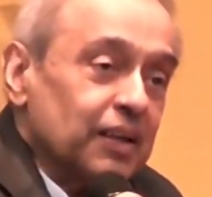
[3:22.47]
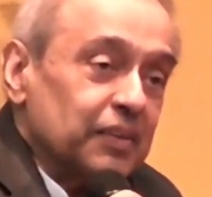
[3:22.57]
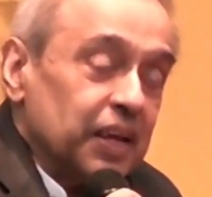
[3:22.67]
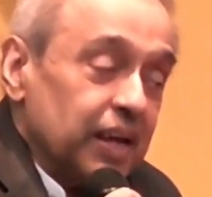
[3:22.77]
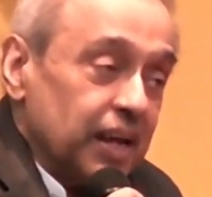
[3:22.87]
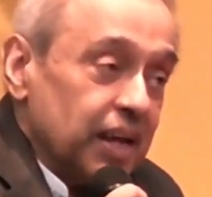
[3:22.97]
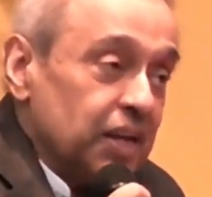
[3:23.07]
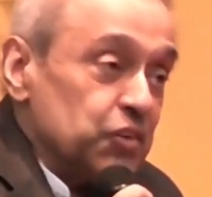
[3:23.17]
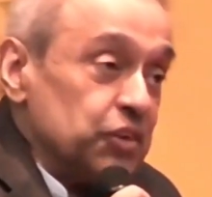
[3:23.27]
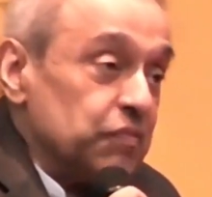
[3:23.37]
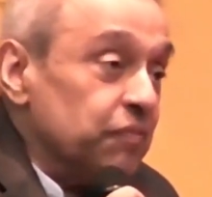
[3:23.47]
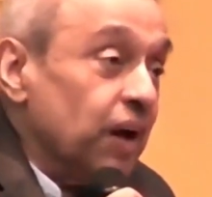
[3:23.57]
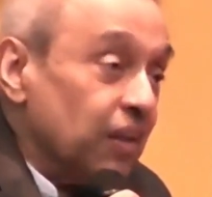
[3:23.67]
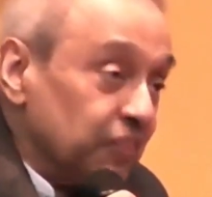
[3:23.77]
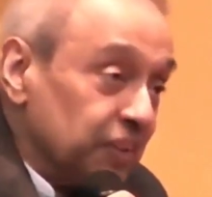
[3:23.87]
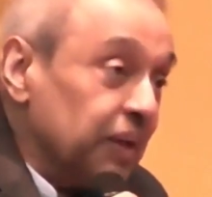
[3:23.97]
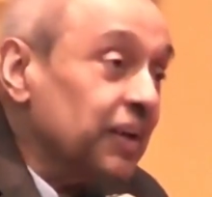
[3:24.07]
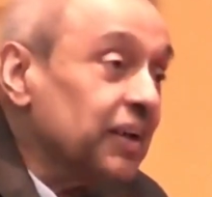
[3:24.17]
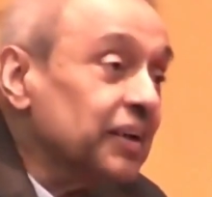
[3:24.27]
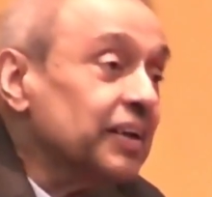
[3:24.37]
their aged father,
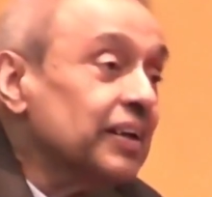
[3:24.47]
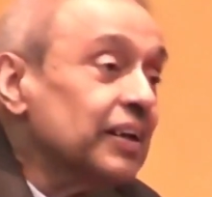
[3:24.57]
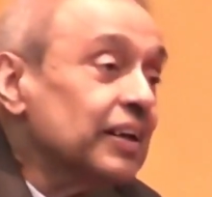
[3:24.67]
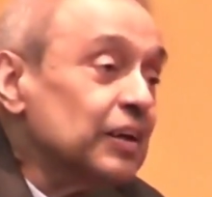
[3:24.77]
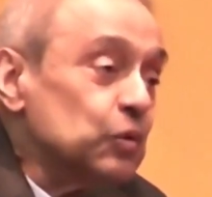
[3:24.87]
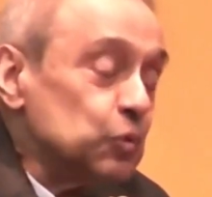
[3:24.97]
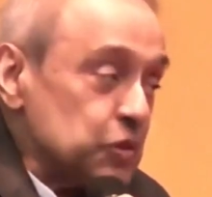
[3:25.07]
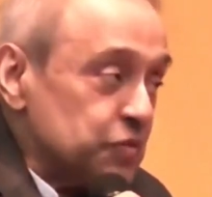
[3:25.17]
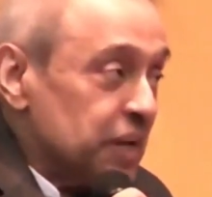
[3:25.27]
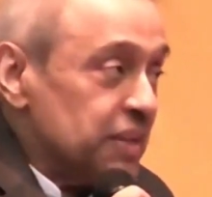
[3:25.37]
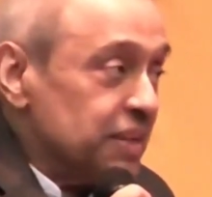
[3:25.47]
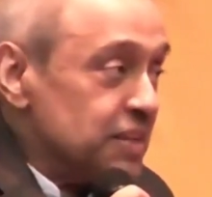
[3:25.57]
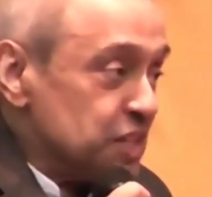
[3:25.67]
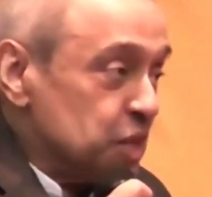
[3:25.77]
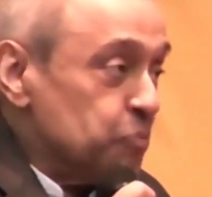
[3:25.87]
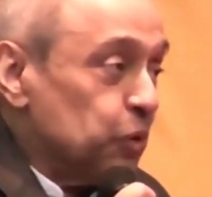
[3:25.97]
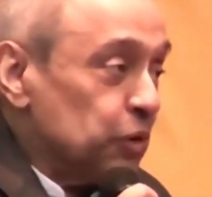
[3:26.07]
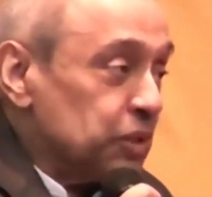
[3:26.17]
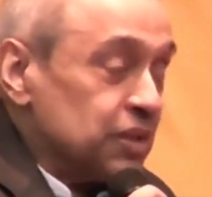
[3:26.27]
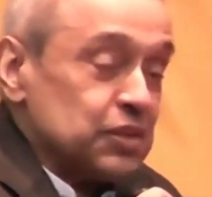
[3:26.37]
who was finding Singapore a
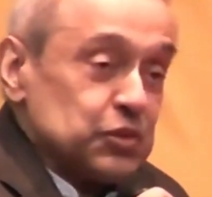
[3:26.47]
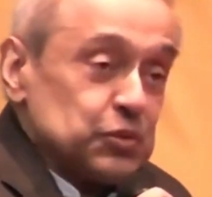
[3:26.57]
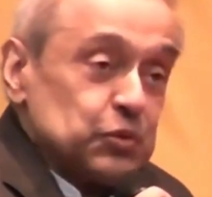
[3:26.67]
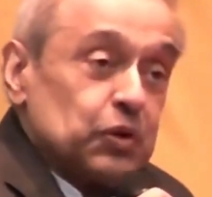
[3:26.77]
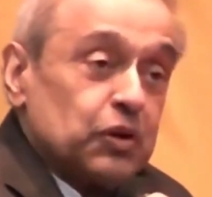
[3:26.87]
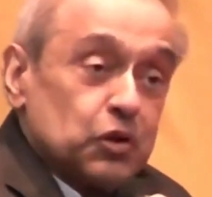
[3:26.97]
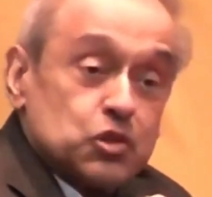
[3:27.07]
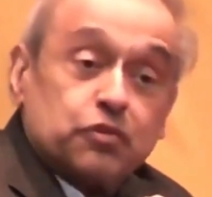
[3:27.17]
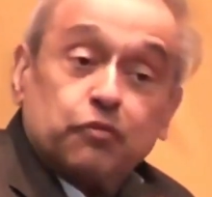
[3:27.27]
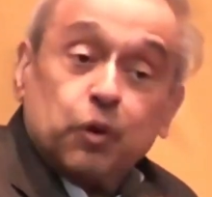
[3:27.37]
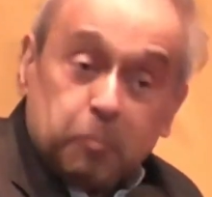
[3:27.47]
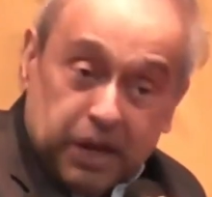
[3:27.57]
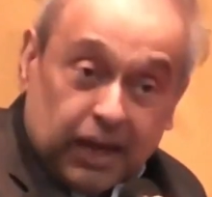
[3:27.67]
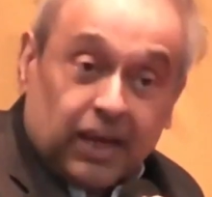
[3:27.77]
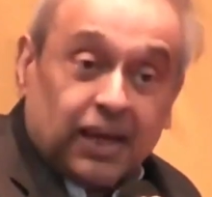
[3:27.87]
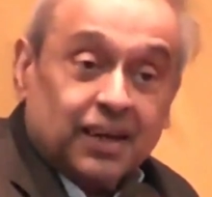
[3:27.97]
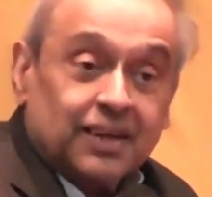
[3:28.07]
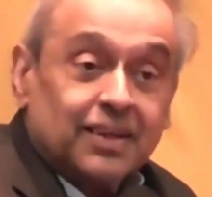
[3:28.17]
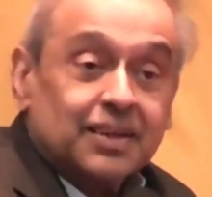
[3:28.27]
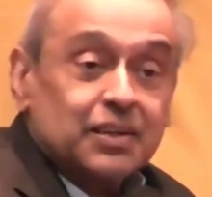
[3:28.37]
little too claustrophobic,
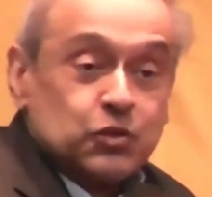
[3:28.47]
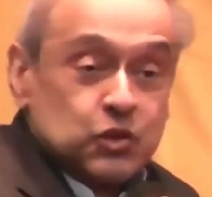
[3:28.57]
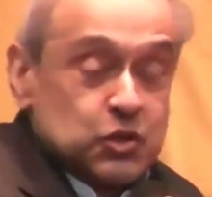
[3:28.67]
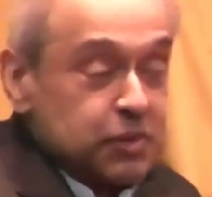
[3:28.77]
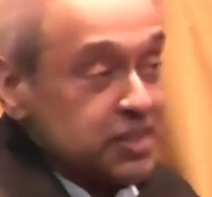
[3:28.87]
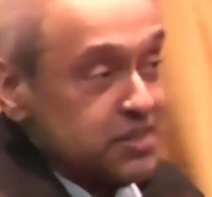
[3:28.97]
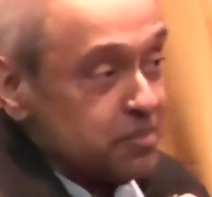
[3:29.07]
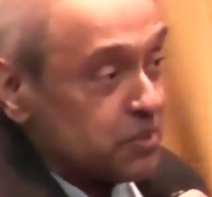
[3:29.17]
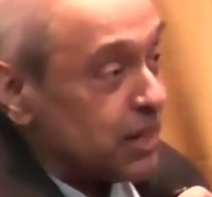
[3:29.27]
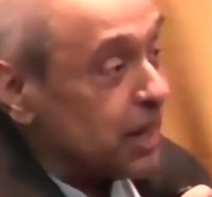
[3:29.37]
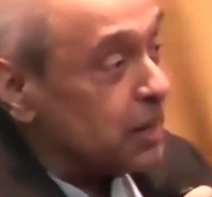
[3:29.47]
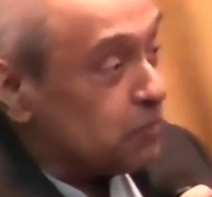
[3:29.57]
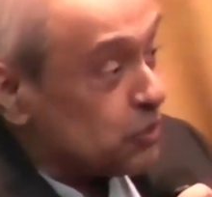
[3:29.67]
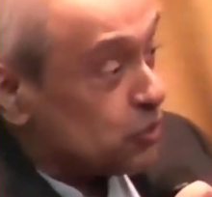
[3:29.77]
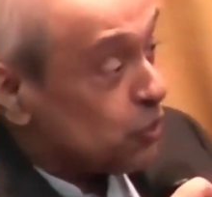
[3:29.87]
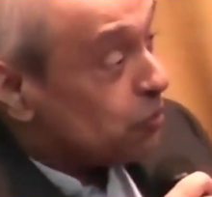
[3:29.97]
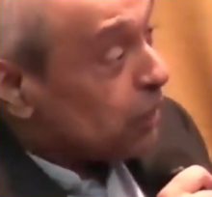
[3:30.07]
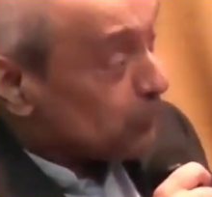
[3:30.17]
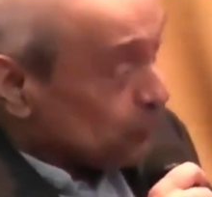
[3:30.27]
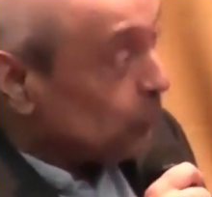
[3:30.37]
should spend some time in Johor
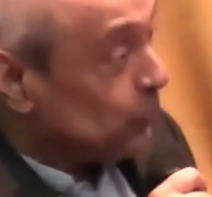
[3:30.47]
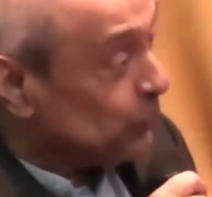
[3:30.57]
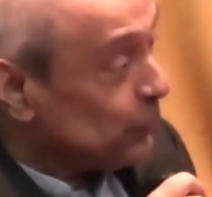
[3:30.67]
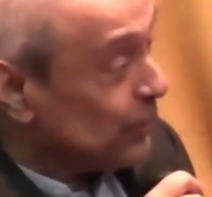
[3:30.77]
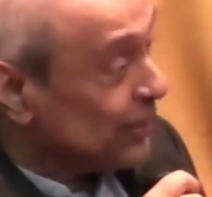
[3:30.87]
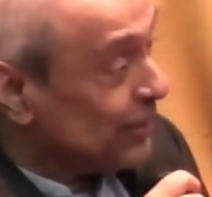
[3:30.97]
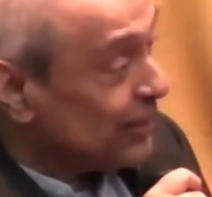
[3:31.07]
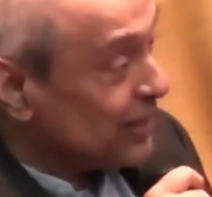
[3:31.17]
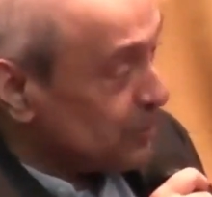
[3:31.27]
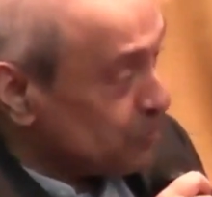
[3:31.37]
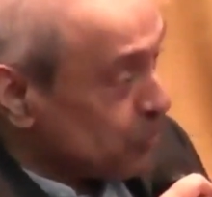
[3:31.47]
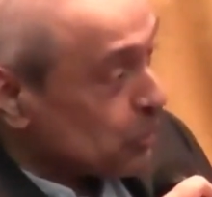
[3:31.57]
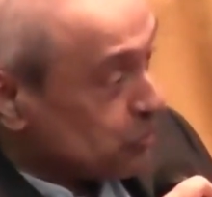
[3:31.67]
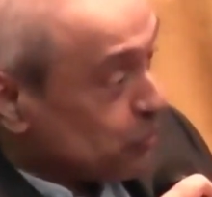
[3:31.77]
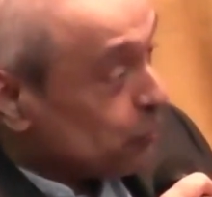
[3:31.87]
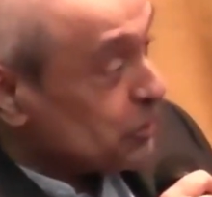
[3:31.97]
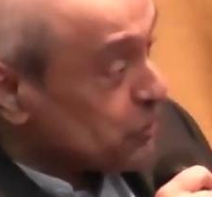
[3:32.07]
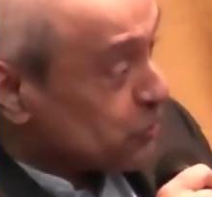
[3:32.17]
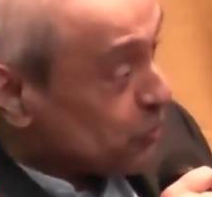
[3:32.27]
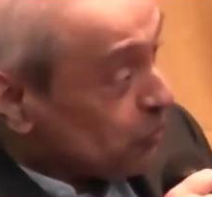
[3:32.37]
Bahru, and brought him over to
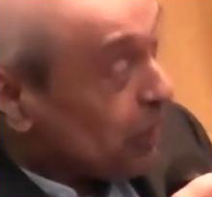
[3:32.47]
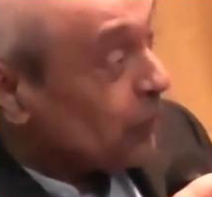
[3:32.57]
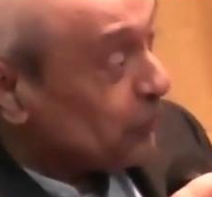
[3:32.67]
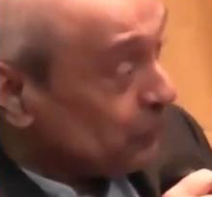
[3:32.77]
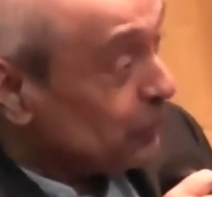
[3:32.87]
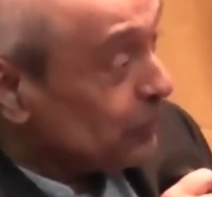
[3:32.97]
Johor Bahru.